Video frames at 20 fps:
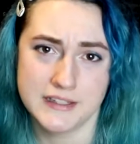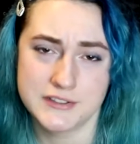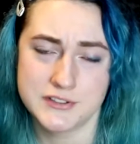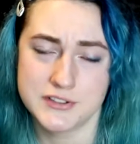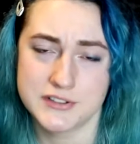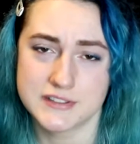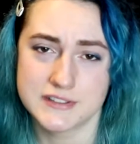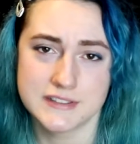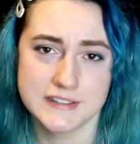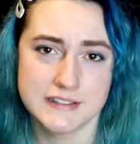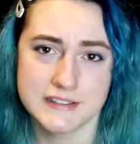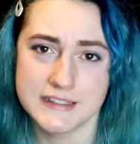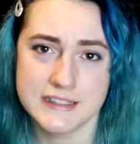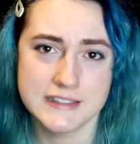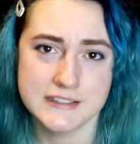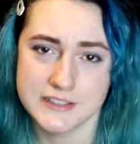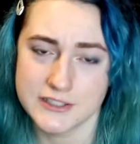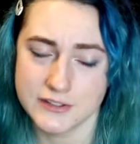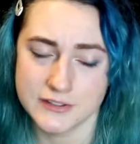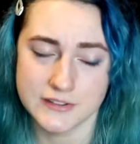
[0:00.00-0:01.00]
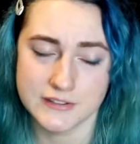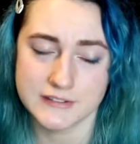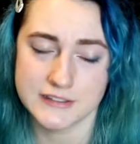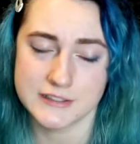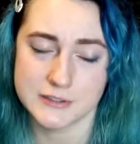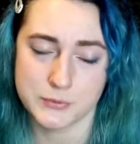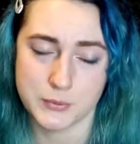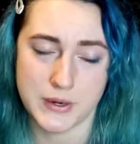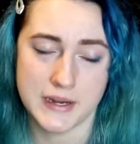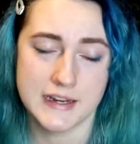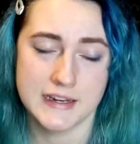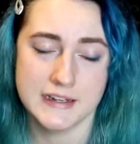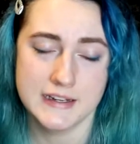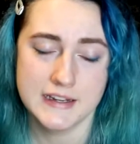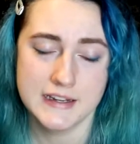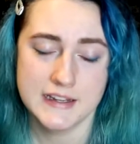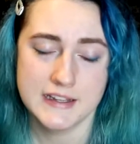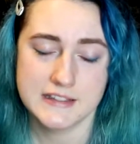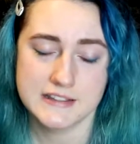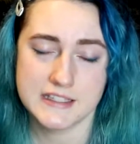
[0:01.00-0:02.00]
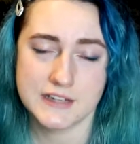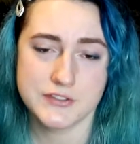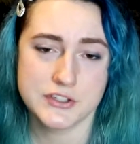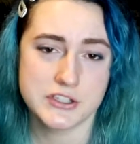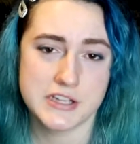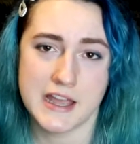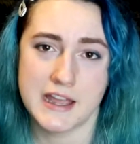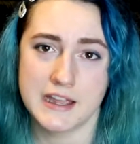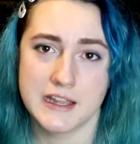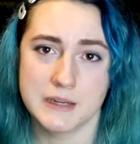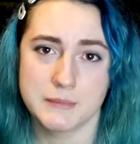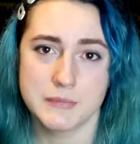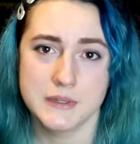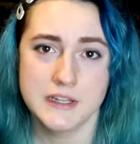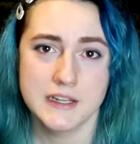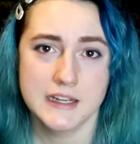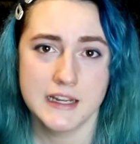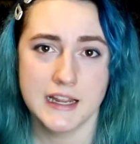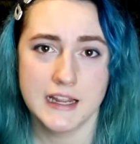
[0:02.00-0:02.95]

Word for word: It's just easier this way, saves you time.